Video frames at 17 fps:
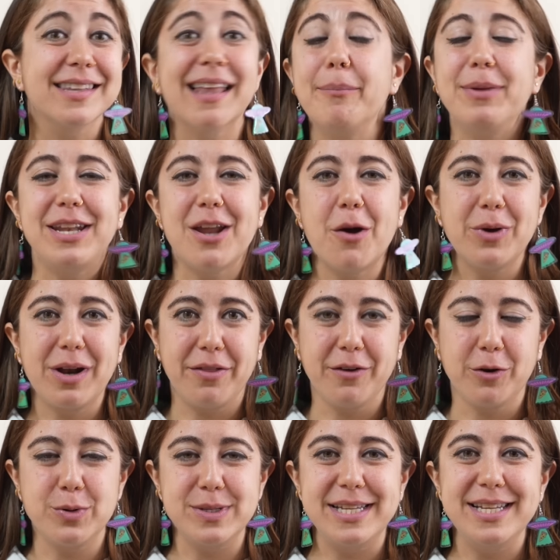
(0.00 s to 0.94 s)
Let me know what
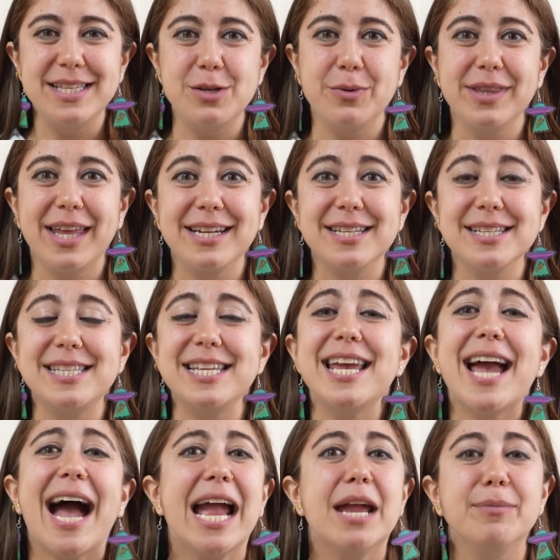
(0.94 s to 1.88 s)
other cuisines you would like to
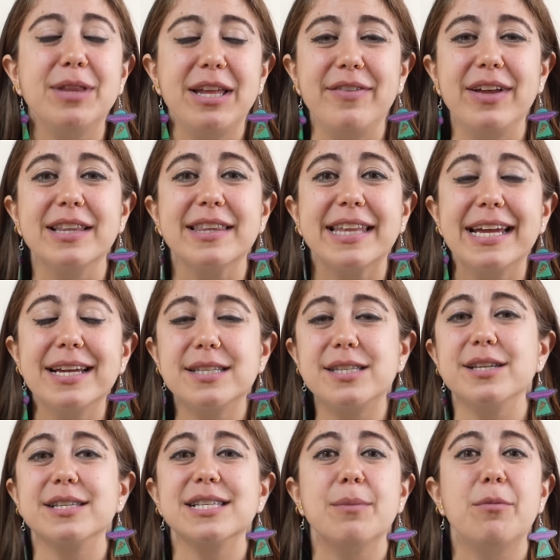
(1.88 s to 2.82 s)
see. I am leaving links
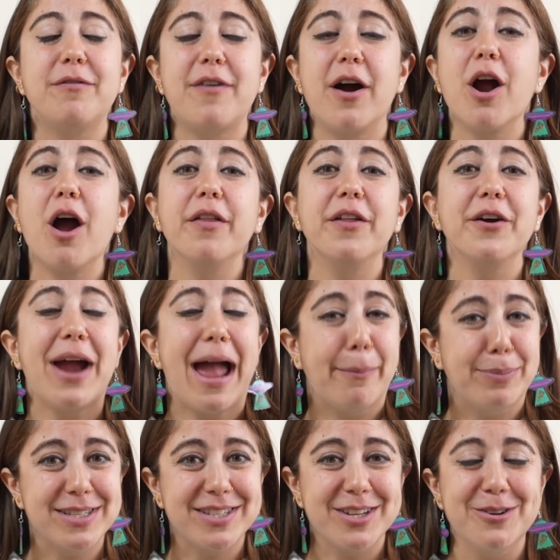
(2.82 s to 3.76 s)
to some of our other
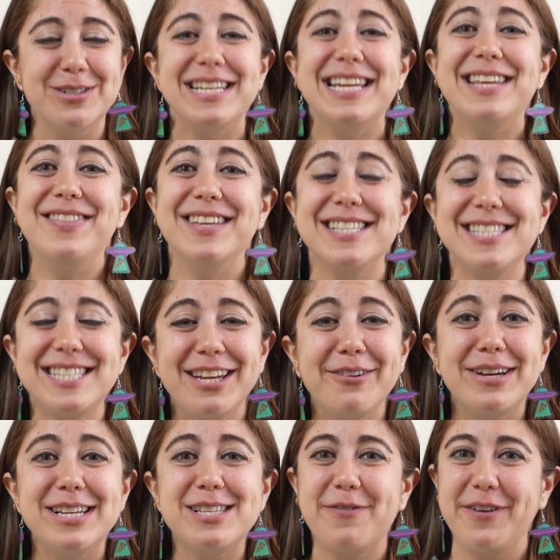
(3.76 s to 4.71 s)
episodes in this
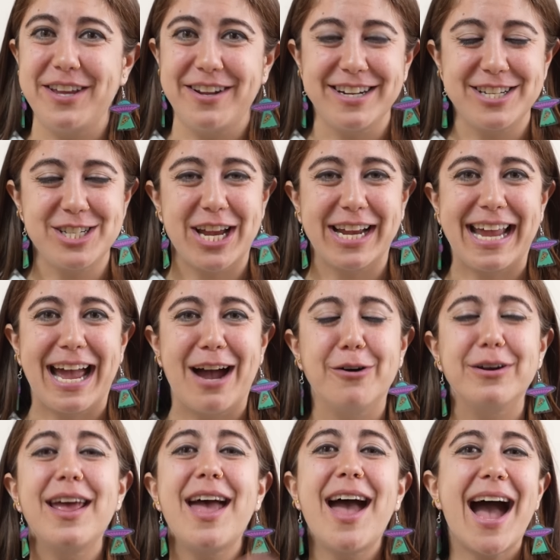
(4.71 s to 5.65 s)
series for you to check
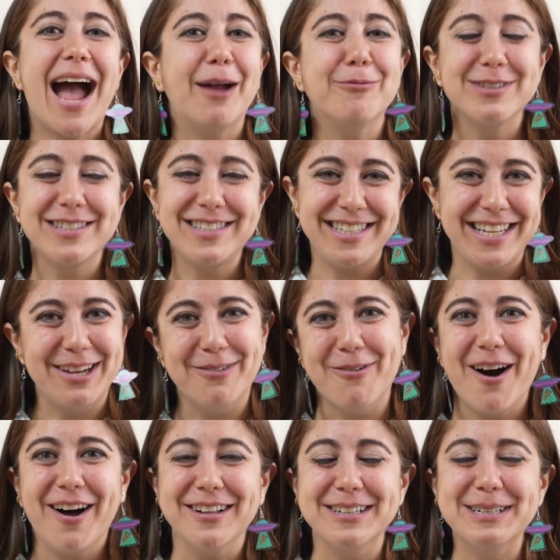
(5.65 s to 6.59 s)
out. I will see
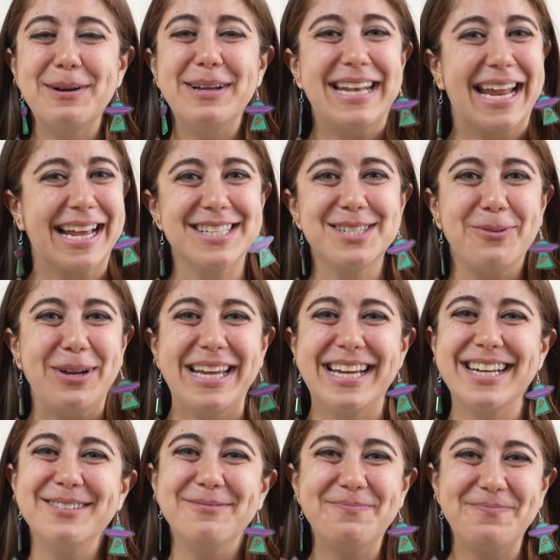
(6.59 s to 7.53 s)
you all next
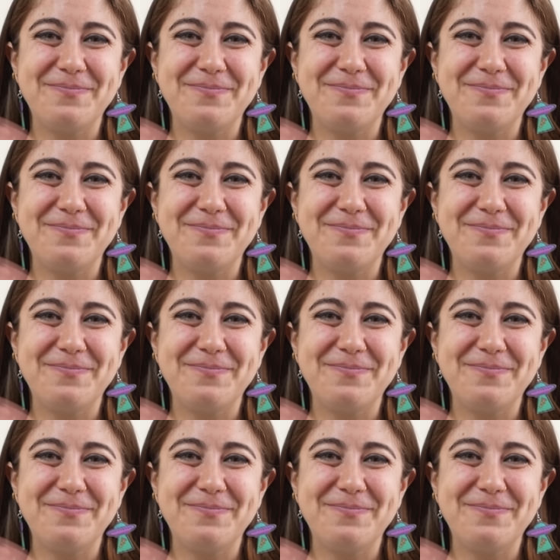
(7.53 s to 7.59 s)
week.